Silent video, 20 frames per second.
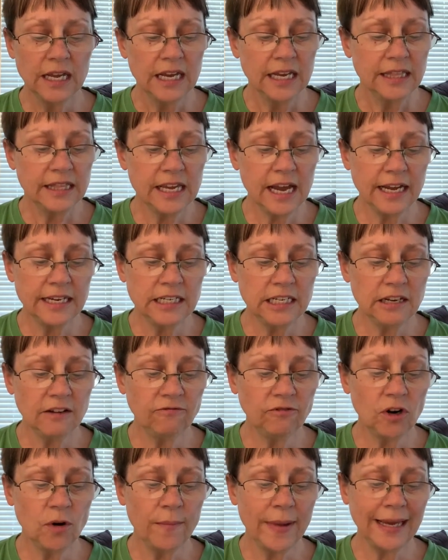The idea of
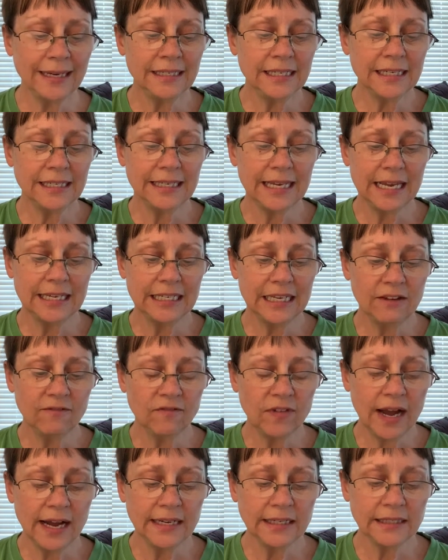romanticizing
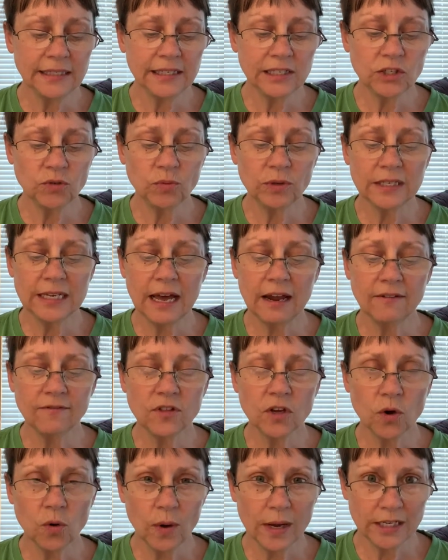violence was out of
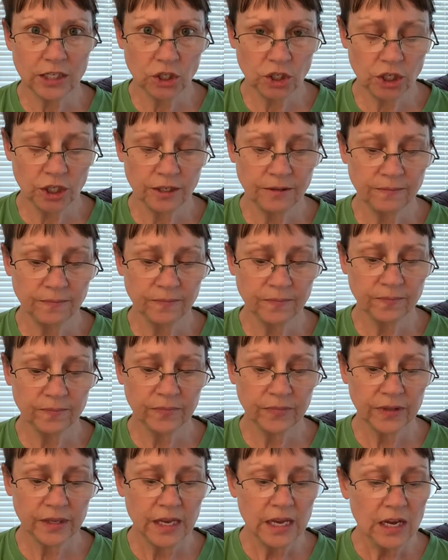the question.
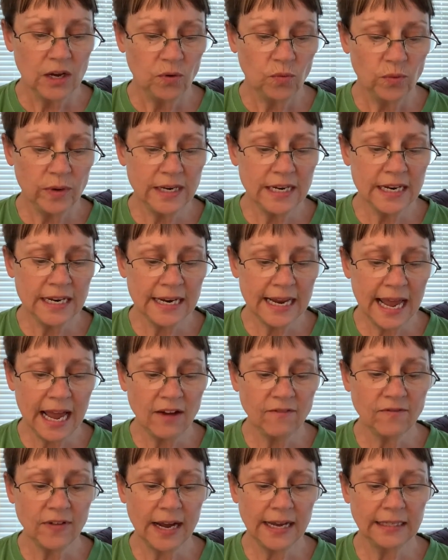We didn't
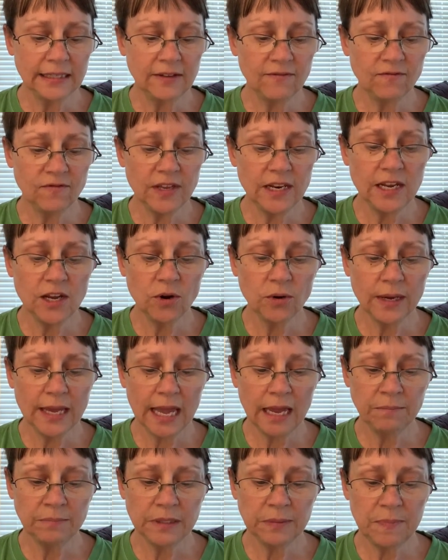have violent video
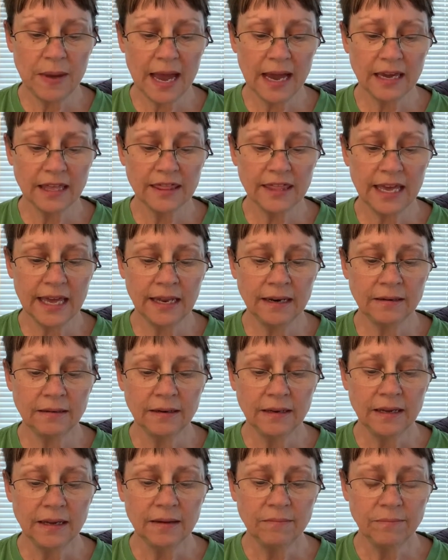games back then,
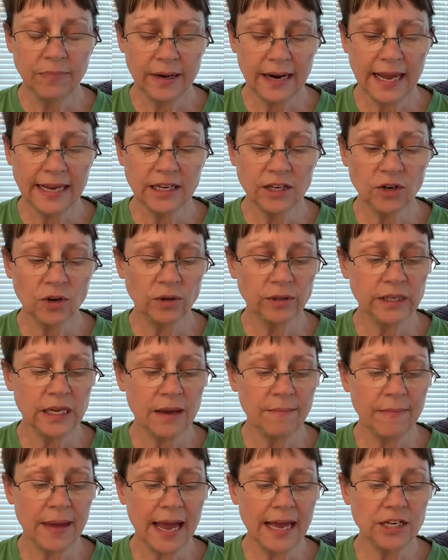but I can only
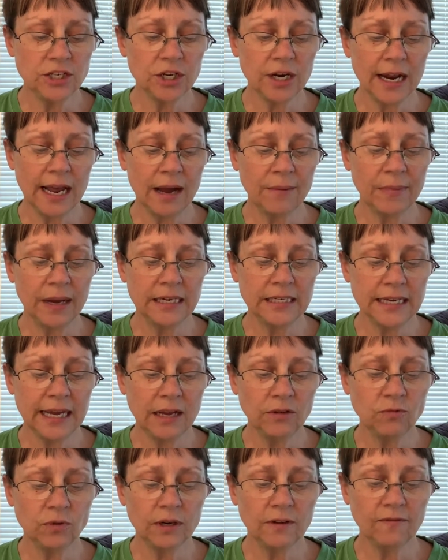imagine how my
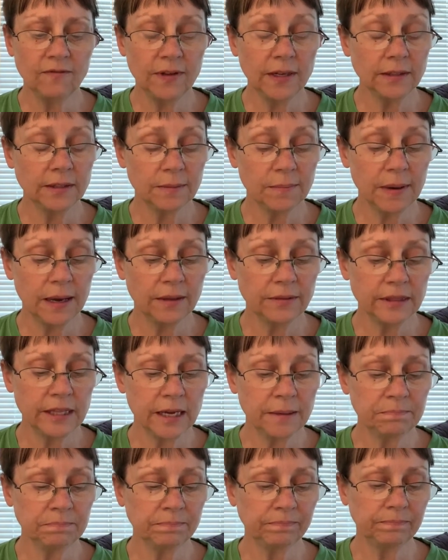dad would have felt about
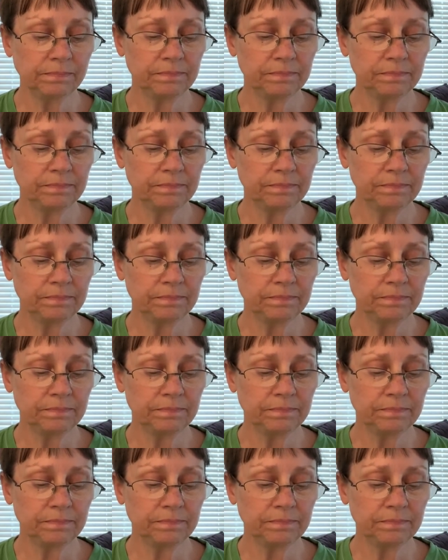them.